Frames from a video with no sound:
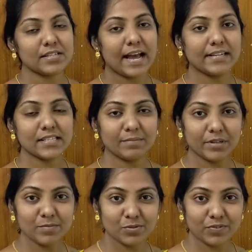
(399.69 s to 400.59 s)
and
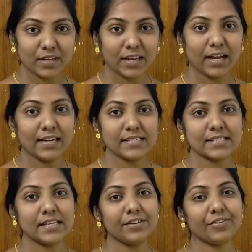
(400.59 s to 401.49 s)
sometimes we can't
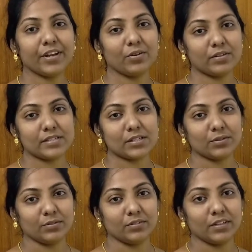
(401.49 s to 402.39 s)
see rain
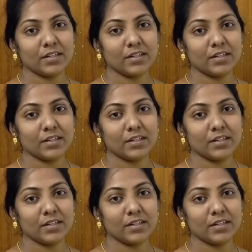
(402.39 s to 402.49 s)
also.